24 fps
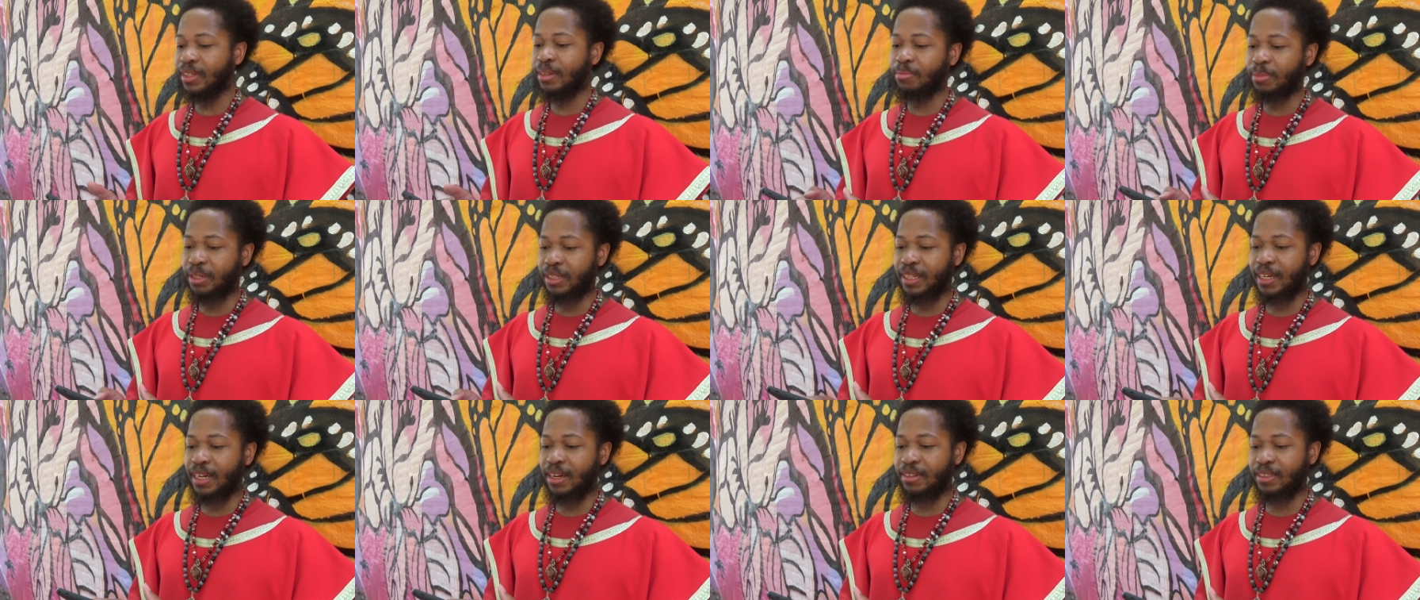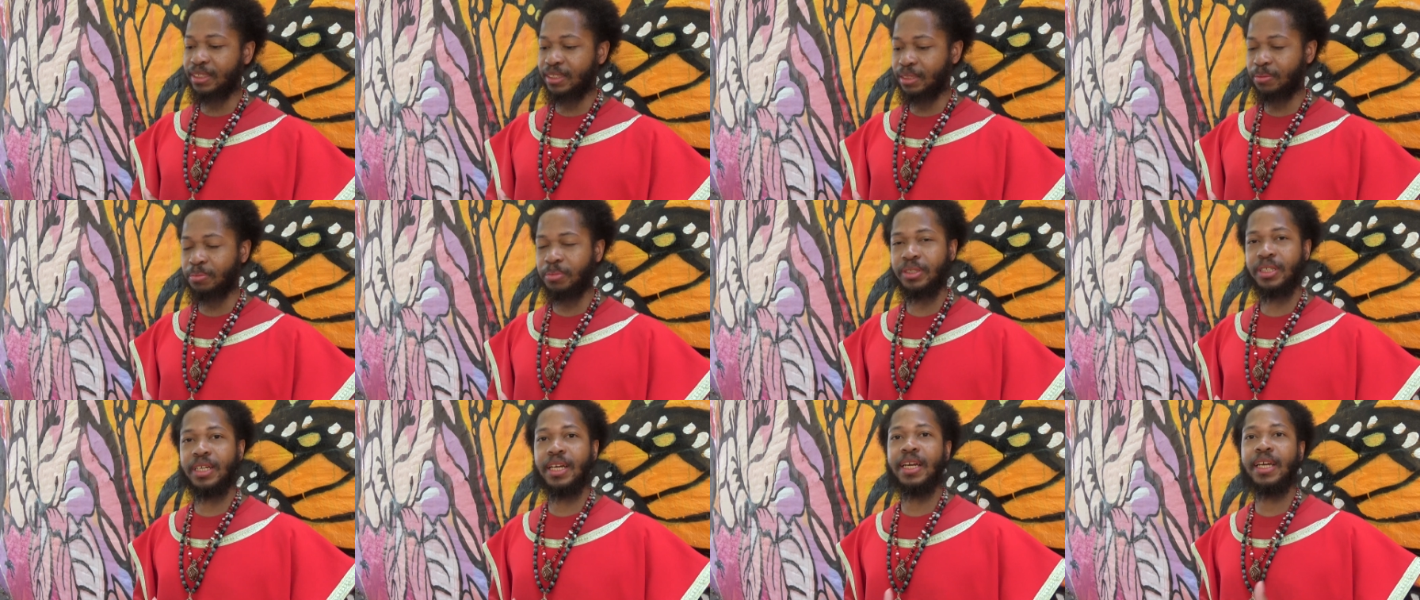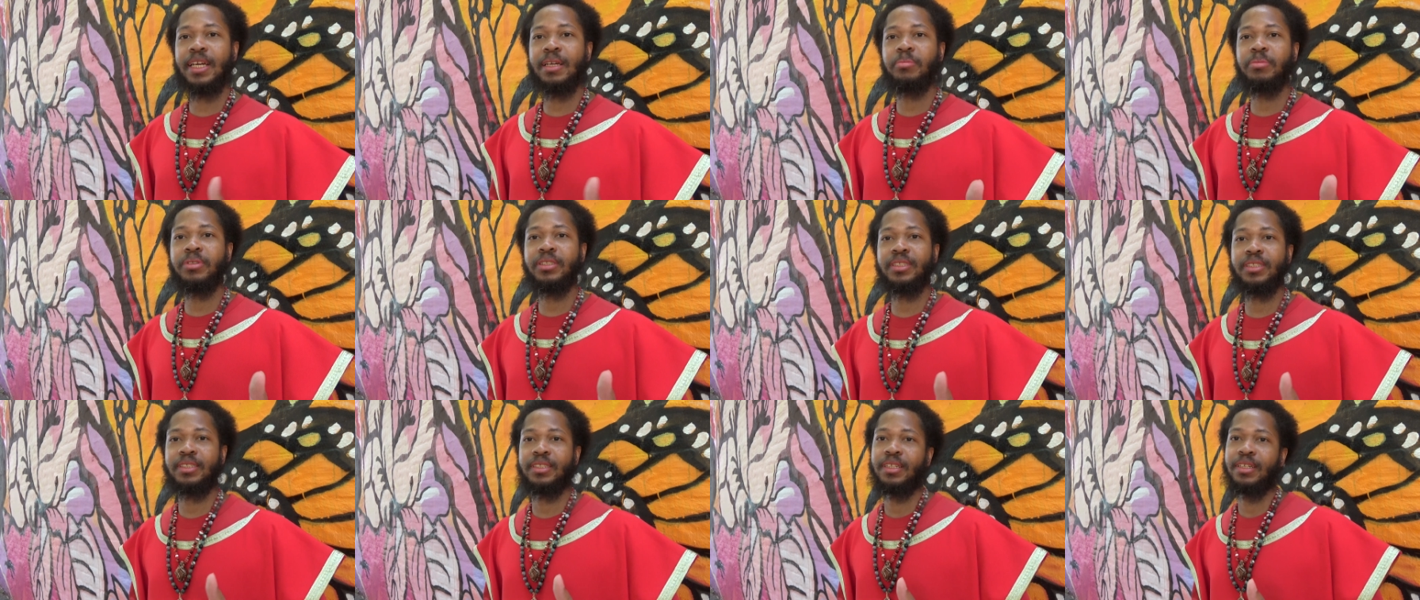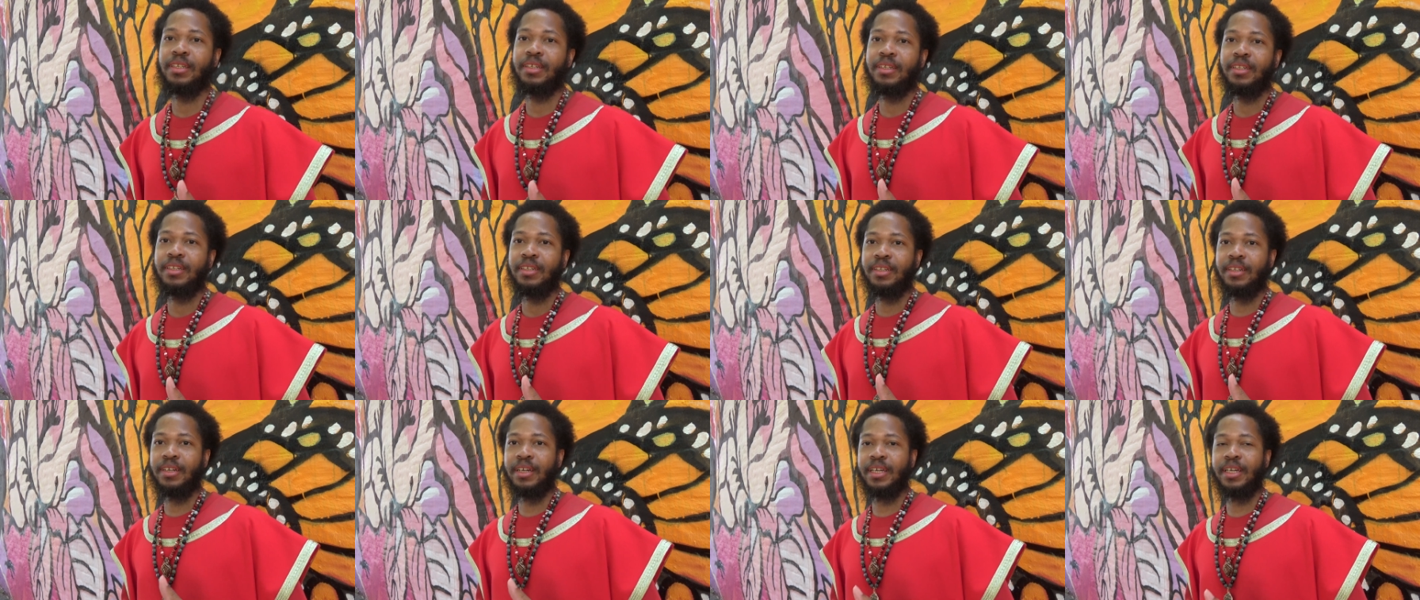But now this is the book of Amos.
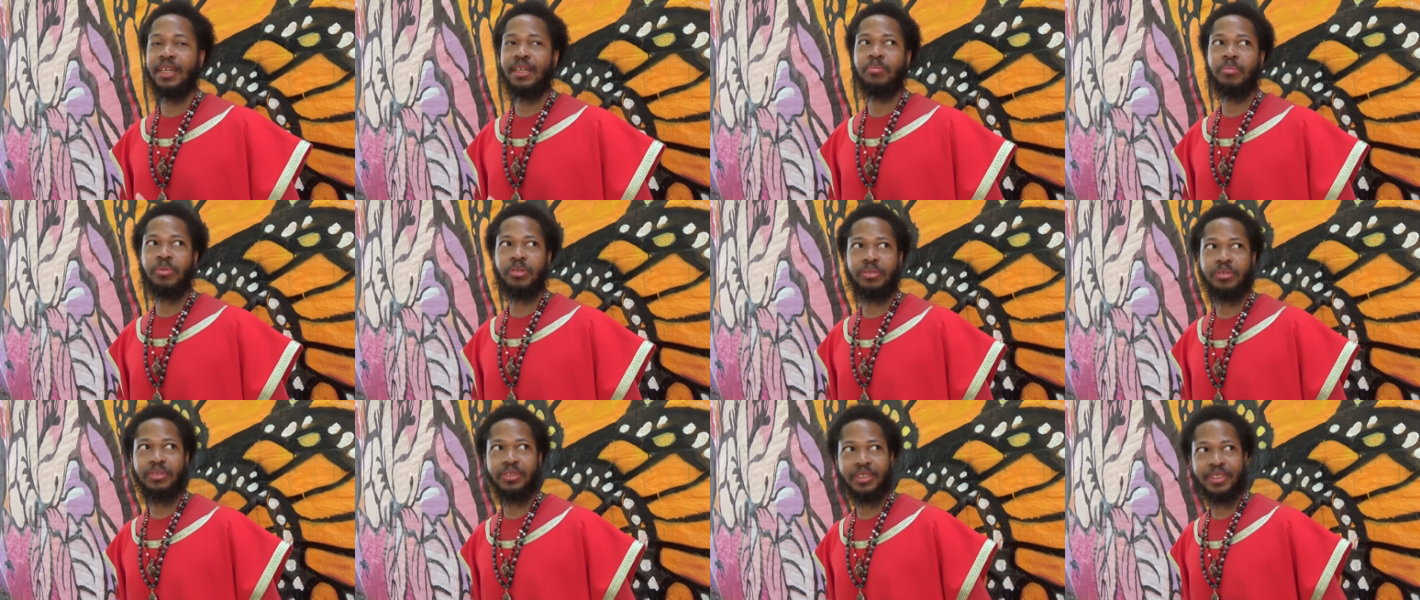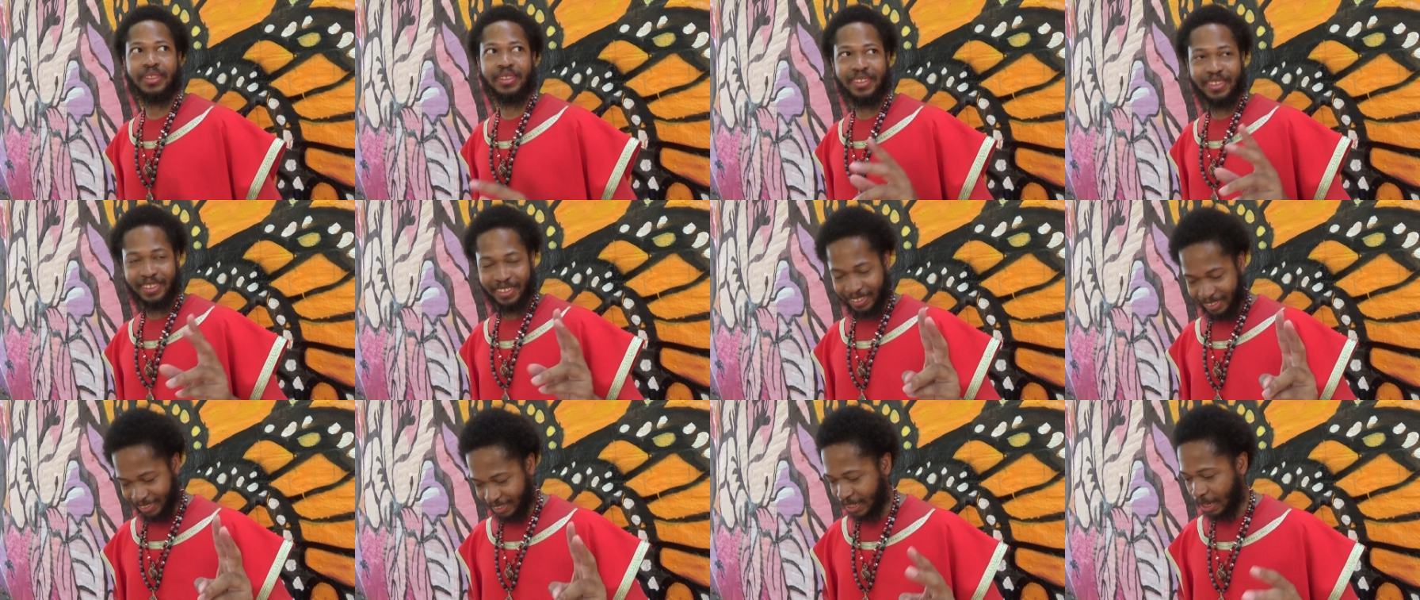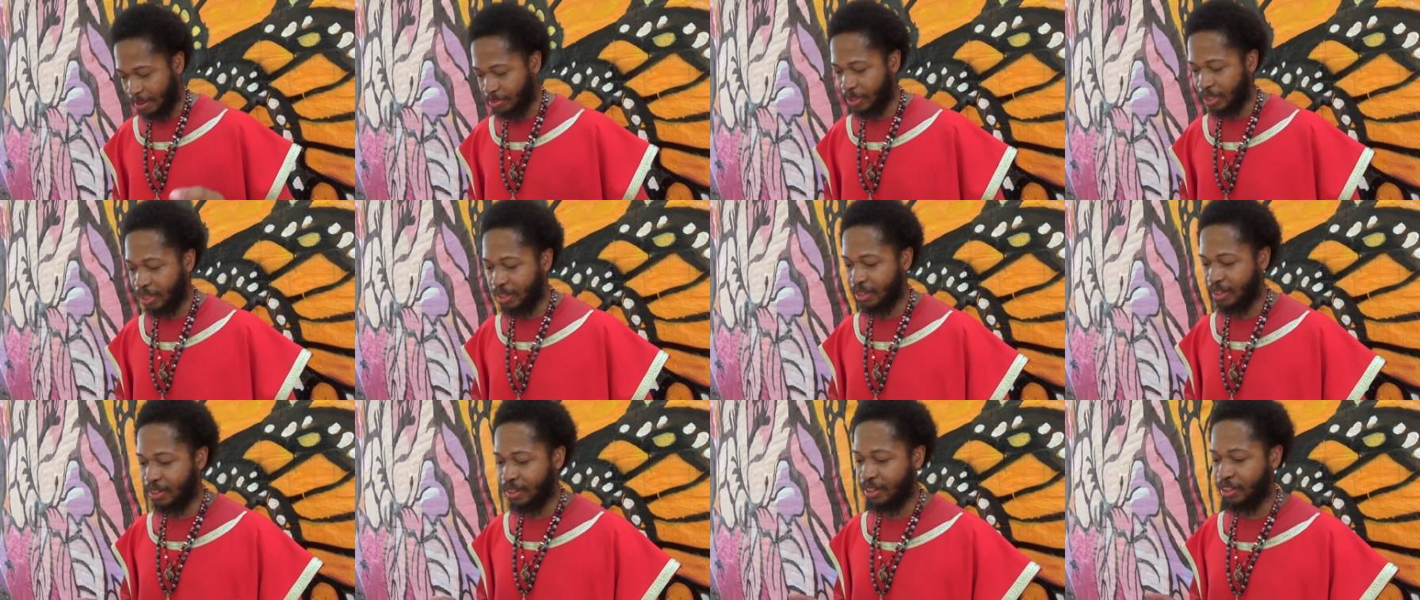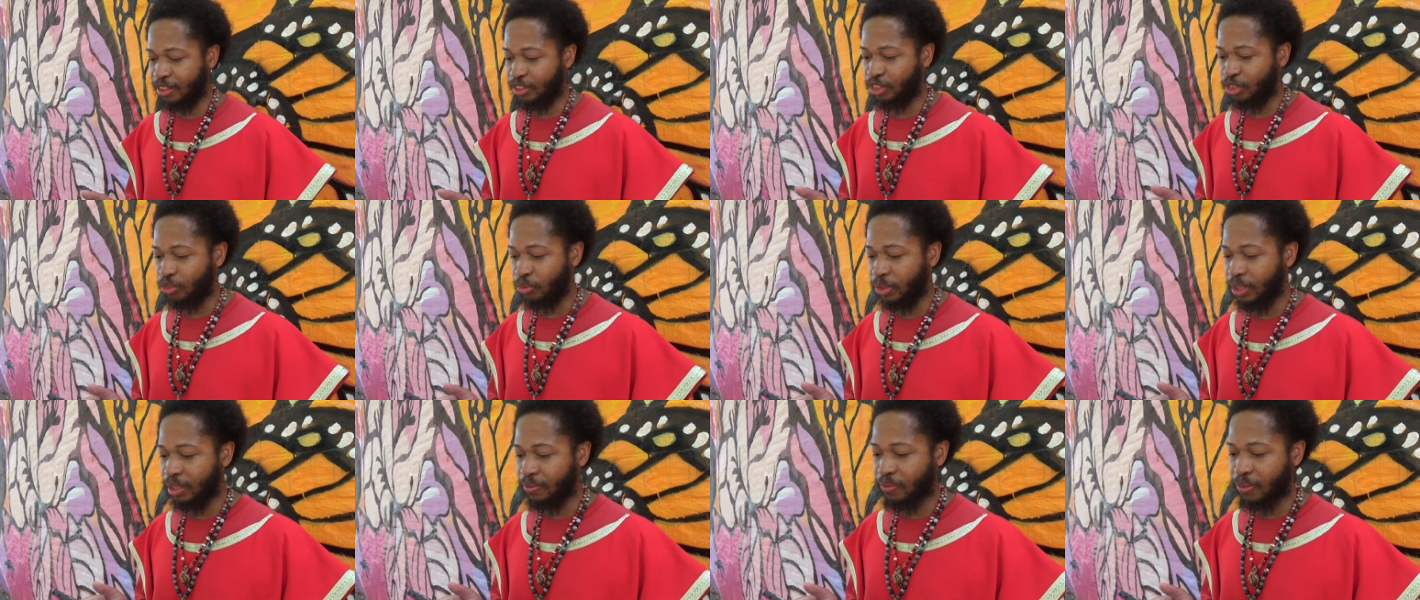Uh, Amos chapter uh,
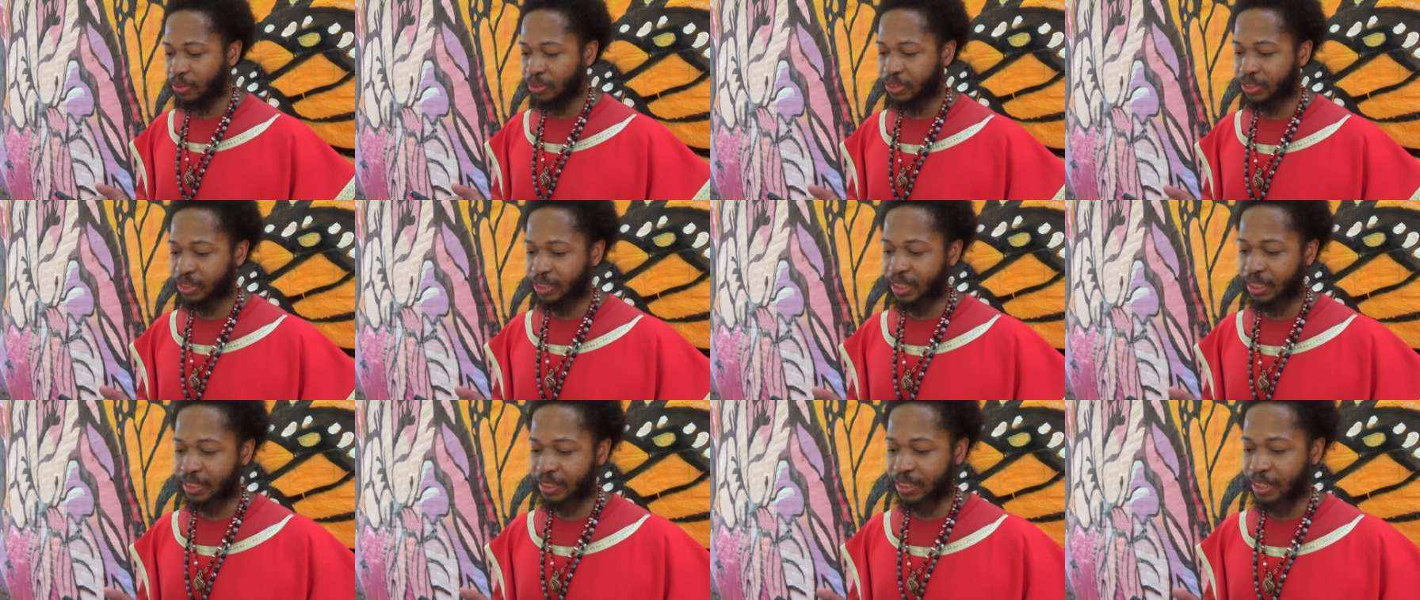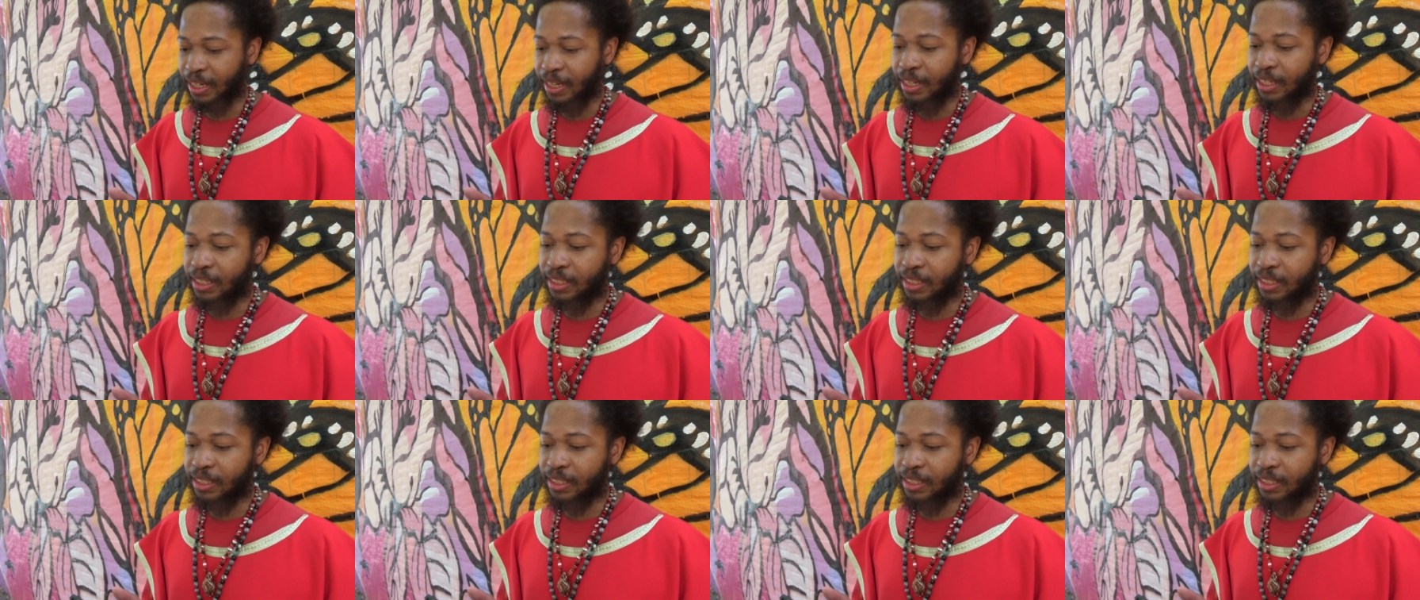3 verse 6.